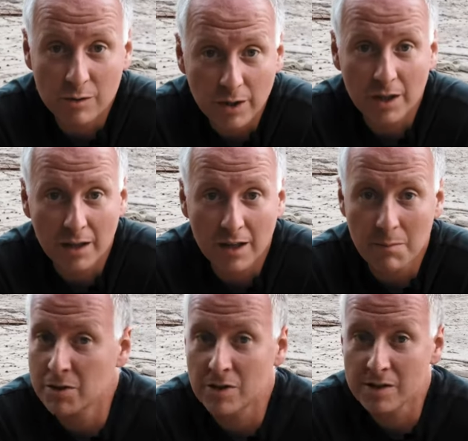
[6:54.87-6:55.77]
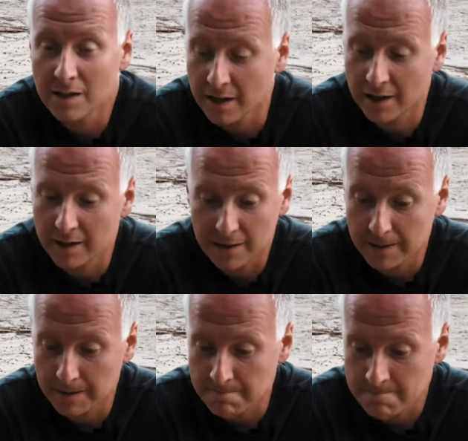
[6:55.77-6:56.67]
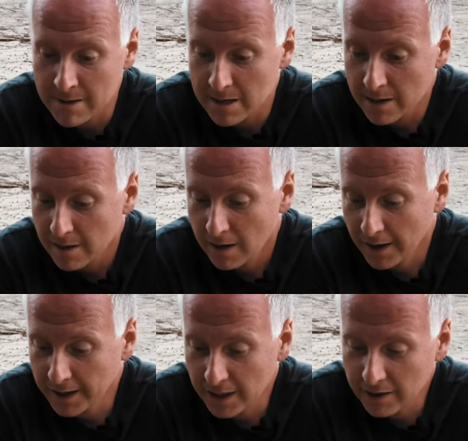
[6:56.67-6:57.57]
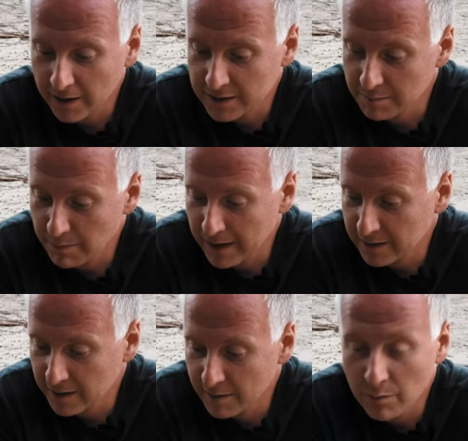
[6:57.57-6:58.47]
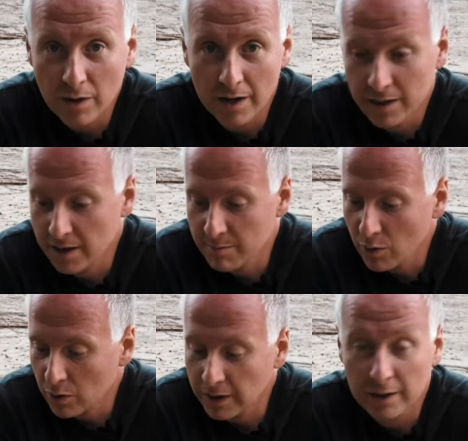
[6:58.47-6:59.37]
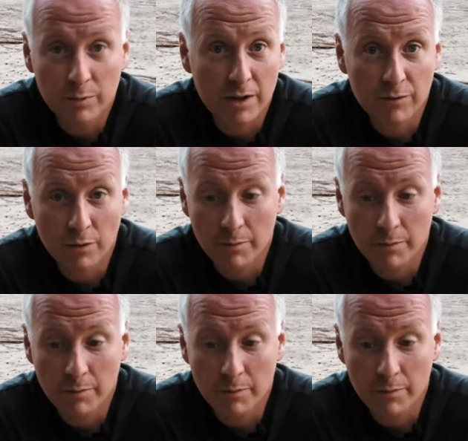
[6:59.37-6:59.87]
looking images. I cannot expect anything more. Like 24